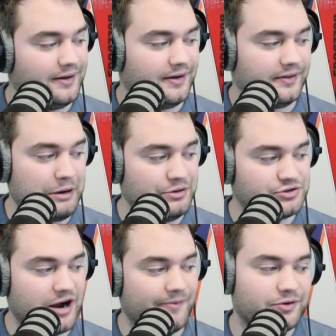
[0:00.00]
They would
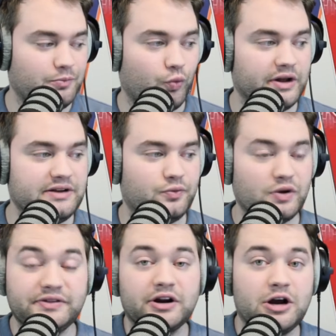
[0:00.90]
drop from what
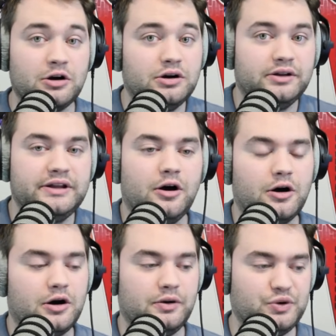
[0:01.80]
what they currently
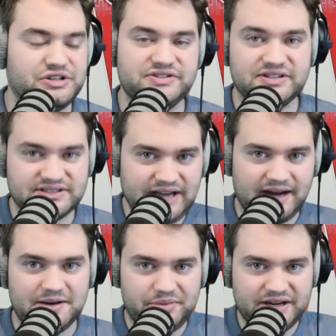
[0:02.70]
are, which is the
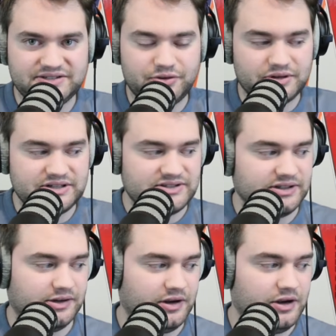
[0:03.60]
second best three seed,